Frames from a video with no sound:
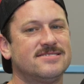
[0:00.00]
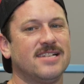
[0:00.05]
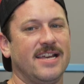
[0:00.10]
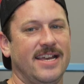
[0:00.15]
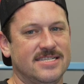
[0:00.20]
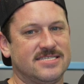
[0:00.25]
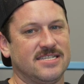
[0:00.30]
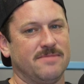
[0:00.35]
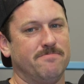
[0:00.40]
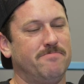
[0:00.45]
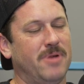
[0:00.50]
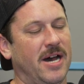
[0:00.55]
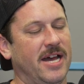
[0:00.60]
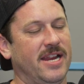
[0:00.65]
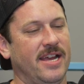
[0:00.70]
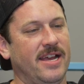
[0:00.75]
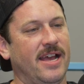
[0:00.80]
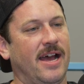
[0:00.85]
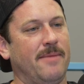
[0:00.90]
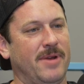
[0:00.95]
it's a
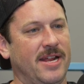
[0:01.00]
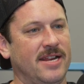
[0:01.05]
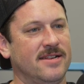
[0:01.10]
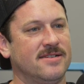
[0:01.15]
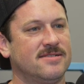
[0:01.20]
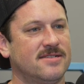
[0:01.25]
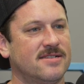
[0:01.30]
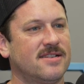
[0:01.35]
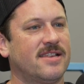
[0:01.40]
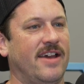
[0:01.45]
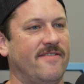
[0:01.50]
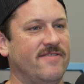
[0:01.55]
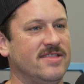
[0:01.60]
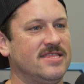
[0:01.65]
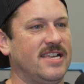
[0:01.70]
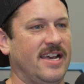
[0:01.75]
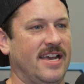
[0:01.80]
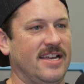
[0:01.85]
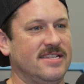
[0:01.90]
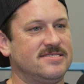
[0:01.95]
buddy. I mean, Kevin
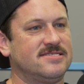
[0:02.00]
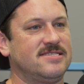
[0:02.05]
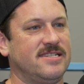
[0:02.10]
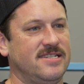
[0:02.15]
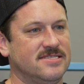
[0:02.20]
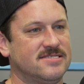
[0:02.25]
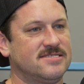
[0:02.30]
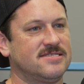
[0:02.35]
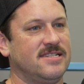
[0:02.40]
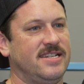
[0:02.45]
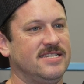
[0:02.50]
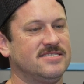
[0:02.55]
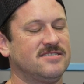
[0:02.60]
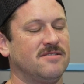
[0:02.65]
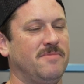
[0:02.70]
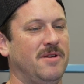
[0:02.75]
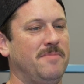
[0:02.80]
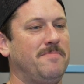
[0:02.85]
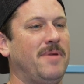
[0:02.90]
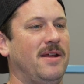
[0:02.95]
Tates, he's going to
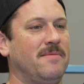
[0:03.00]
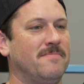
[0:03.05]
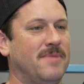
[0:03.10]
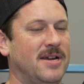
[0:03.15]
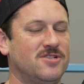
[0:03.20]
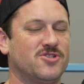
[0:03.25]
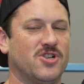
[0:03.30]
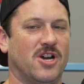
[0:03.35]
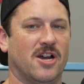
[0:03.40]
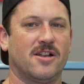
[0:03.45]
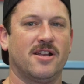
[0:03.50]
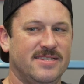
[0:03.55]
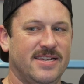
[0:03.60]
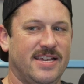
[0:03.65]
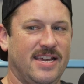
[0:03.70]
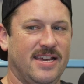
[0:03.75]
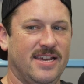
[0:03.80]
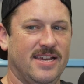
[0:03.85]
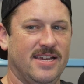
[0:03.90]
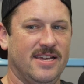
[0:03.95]
be painting my truck.
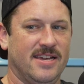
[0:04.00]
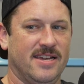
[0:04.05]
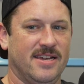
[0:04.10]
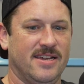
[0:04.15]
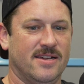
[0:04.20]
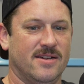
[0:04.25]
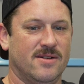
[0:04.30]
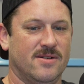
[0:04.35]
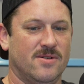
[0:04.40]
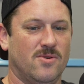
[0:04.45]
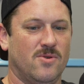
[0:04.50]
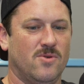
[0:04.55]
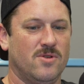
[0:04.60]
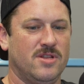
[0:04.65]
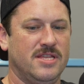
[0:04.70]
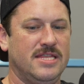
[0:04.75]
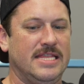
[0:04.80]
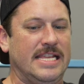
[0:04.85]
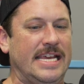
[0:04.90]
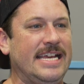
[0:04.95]
He
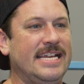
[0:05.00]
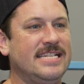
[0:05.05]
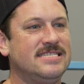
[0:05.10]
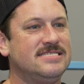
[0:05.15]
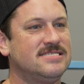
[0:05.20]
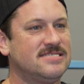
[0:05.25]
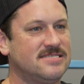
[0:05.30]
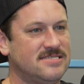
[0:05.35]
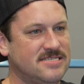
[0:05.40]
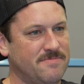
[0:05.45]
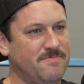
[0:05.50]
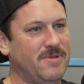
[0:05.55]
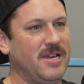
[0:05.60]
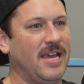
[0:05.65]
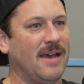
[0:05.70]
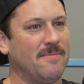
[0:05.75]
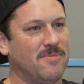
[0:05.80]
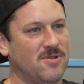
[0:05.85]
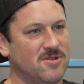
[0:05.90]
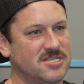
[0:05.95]
needs to be
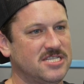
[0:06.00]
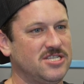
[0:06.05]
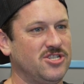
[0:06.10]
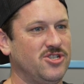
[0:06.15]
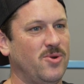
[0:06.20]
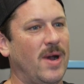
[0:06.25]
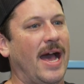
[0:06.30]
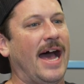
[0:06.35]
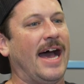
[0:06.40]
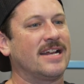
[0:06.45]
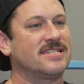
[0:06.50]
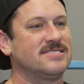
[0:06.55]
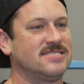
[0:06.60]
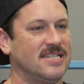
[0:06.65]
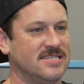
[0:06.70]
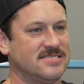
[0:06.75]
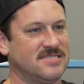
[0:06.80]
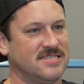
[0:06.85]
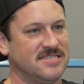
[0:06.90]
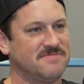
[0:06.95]
able to
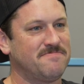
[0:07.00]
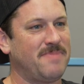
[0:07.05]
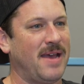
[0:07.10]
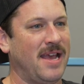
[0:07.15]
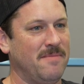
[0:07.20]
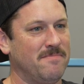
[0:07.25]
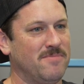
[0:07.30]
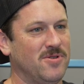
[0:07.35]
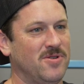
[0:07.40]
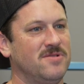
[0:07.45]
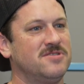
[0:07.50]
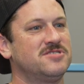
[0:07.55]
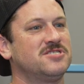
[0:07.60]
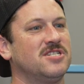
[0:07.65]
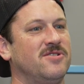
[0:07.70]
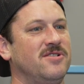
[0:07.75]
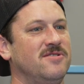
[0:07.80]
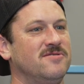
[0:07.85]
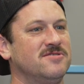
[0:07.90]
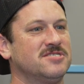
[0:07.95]
access his paint booth. So
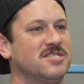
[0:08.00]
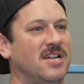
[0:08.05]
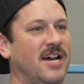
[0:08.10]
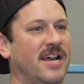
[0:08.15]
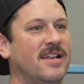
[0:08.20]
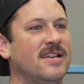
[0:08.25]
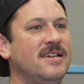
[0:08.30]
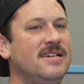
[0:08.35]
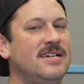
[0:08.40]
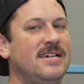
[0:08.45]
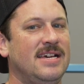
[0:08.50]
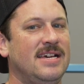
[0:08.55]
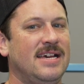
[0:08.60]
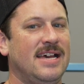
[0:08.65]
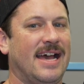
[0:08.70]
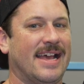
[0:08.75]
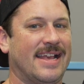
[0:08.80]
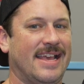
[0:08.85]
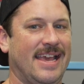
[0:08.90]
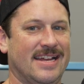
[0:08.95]
he was like,
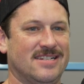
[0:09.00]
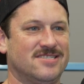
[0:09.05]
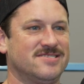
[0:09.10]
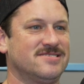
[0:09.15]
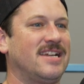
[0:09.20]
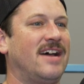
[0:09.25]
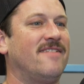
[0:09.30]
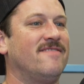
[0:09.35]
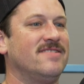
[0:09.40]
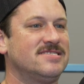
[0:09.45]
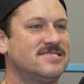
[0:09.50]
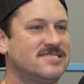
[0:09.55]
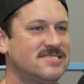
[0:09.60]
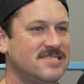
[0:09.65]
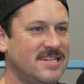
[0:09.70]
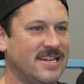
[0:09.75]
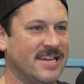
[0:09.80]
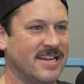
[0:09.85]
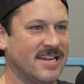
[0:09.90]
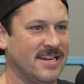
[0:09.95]
I can't just have it
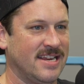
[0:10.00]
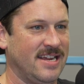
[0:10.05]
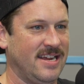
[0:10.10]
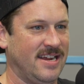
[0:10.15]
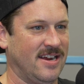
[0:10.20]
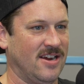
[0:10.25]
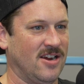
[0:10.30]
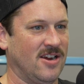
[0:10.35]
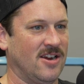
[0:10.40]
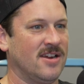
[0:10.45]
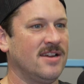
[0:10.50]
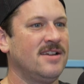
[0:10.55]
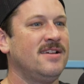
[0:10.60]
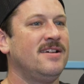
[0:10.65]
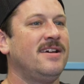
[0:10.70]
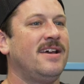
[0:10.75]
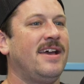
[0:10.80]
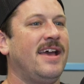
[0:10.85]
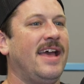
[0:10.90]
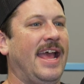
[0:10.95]
sitting in here.
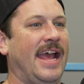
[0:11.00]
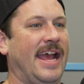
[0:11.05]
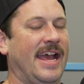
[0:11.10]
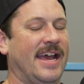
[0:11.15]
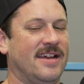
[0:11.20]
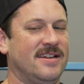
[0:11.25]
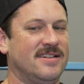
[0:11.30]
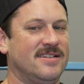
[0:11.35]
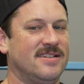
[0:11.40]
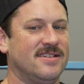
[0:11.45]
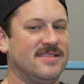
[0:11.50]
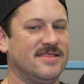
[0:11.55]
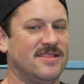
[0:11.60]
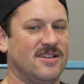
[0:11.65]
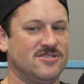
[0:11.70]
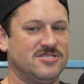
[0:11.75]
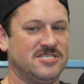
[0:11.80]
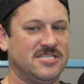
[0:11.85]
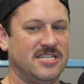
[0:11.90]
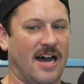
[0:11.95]
And
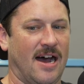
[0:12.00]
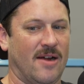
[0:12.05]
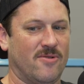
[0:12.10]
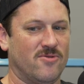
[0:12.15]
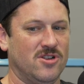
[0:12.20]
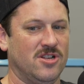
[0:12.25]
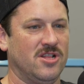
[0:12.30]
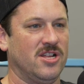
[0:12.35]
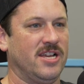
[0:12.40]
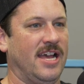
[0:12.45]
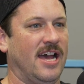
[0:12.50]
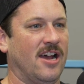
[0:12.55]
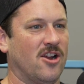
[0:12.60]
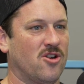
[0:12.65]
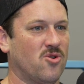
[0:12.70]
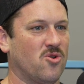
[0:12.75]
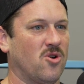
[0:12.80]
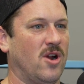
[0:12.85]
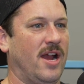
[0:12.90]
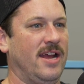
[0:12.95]
there's not really a
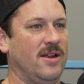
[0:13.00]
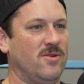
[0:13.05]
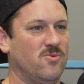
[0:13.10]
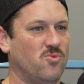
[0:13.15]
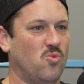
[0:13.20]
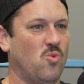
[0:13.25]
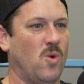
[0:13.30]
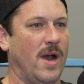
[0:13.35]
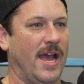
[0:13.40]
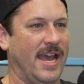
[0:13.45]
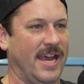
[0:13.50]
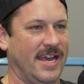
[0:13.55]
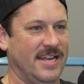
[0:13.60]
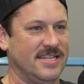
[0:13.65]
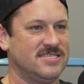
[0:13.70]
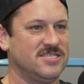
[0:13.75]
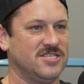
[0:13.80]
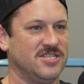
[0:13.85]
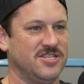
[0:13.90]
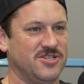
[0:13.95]
great way
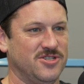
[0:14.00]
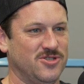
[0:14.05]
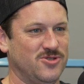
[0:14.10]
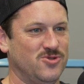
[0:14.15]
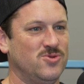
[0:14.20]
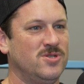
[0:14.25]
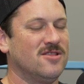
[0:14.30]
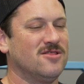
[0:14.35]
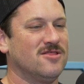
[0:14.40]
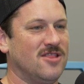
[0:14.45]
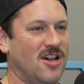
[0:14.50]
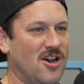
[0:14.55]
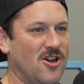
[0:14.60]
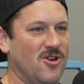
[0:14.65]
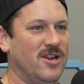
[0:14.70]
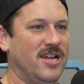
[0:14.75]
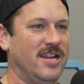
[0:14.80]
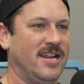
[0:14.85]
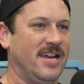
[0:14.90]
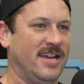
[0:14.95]
to
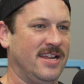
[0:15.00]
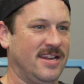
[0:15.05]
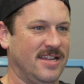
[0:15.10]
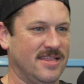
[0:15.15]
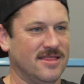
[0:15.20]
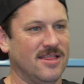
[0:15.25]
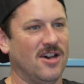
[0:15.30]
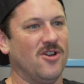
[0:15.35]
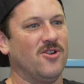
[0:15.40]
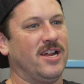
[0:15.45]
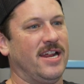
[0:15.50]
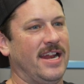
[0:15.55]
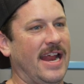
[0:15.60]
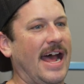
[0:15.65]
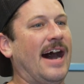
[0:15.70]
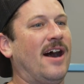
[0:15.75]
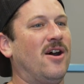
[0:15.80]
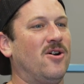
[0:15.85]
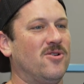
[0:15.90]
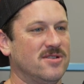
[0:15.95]
load it in and load it
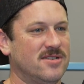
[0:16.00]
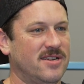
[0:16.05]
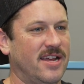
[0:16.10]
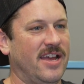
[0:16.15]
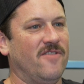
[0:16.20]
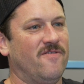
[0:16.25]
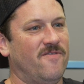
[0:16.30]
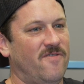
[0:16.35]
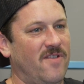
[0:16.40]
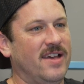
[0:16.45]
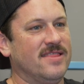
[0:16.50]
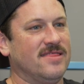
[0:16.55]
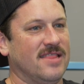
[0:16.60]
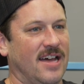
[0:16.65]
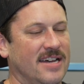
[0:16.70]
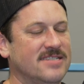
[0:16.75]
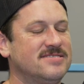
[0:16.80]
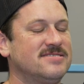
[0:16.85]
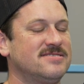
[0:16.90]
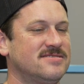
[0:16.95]
out
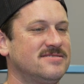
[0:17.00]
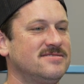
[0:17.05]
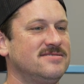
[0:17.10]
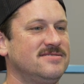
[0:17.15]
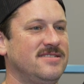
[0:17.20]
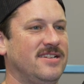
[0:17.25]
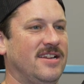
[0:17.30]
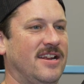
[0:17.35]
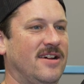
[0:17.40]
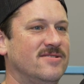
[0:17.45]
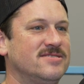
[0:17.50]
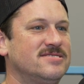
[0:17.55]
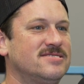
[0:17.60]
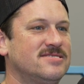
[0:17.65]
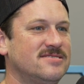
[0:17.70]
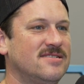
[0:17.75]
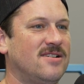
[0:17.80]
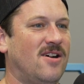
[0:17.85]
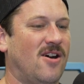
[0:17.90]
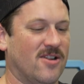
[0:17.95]
unless,
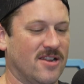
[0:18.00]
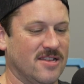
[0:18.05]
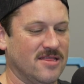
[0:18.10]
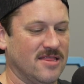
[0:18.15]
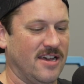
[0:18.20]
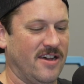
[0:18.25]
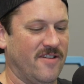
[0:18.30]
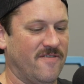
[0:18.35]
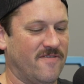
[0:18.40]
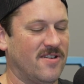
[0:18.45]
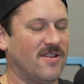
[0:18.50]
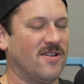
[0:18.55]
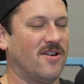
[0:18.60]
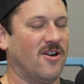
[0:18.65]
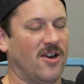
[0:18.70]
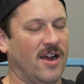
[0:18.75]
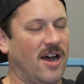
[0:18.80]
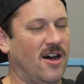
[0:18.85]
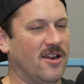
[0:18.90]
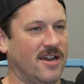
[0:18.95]
it's on a lift
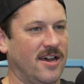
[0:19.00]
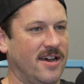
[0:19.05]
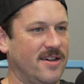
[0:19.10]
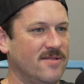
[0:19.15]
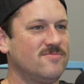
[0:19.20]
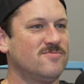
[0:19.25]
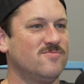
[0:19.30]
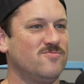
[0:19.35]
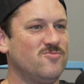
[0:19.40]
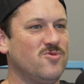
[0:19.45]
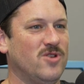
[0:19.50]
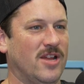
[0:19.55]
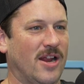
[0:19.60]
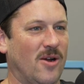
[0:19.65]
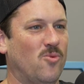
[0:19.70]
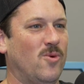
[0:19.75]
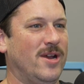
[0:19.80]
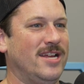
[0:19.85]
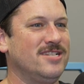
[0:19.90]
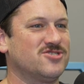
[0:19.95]
or on a,
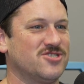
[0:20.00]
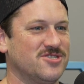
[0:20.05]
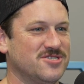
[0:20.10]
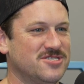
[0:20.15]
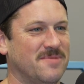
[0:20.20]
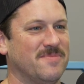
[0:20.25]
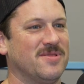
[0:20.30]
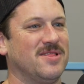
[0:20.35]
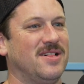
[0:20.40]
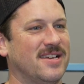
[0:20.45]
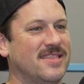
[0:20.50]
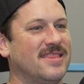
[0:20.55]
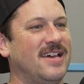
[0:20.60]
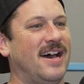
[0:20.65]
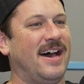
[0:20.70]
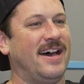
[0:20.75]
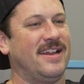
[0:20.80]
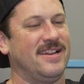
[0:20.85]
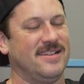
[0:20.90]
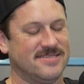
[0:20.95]
winch or something like
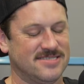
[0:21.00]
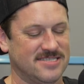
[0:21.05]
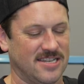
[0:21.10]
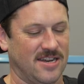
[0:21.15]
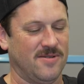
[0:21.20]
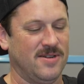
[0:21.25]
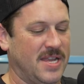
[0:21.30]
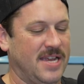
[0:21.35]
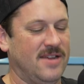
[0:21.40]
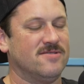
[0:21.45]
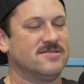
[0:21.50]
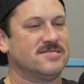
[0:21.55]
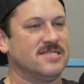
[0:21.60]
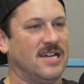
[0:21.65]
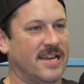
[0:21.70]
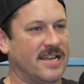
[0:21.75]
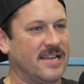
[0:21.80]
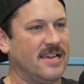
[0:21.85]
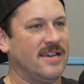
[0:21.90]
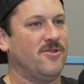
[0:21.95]
that. And so he was
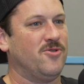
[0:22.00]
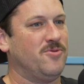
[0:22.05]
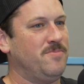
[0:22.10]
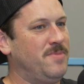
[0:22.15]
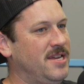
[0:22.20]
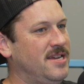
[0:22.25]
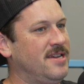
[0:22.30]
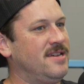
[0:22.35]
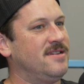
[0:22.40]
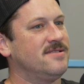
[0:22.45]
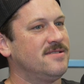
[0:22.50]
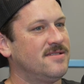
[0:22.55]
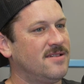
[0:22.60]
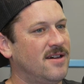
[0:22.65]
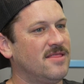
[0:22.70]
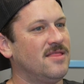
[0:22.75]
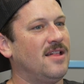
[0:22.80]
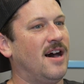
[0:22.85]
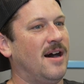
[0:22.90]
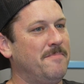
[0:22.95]
like, it would be
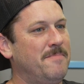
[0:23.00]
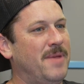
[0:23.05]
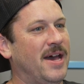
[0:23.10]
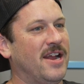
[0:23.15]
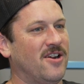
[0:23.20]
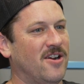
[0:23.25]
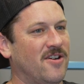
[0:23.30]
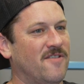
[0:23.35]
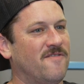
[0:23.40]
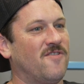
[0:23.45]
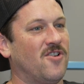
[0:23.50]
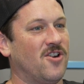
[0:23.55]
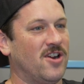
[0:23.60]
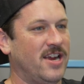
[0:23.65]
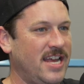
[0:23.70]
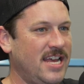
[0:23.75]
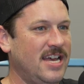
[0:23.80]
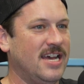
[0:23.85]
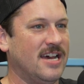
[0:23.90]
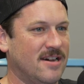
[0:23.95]
a lot better for
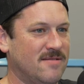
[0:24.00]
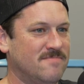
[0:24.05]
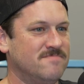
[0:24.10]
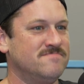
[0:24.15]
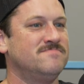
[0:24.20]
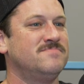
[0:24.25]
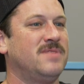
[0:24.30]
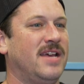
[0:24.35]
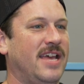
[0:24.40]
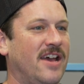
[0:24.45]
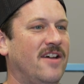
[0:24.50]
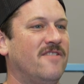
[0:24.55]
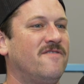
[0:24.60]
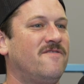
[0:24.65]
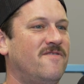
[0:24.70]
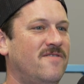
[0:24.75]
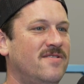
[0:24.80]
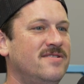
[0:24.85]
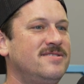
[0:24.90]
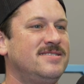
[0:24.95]
him
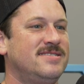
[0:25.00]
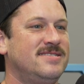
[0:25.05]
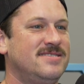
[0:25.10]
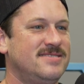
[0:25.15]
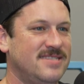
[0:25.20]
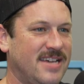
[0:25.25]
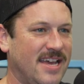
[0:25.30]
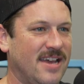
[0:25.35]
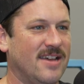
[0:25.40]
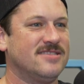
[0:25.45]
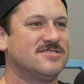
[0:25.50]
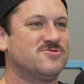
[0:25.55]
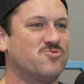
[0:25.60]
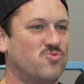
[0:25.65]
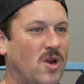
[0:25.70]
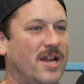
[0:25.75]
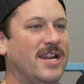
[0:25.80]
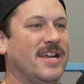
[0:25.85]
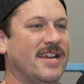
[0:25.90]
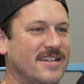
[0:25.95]
if it's
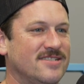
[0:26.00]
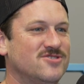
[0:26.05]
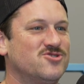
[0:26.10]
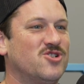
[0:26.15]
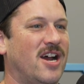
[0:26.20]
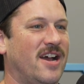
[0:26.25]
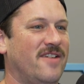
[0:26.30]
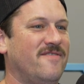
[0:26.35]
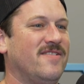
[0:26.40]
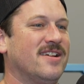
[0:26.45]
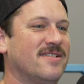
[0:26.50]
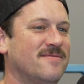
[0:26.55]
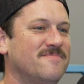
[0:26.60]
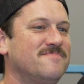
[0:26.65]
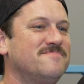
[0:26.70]
running and driving.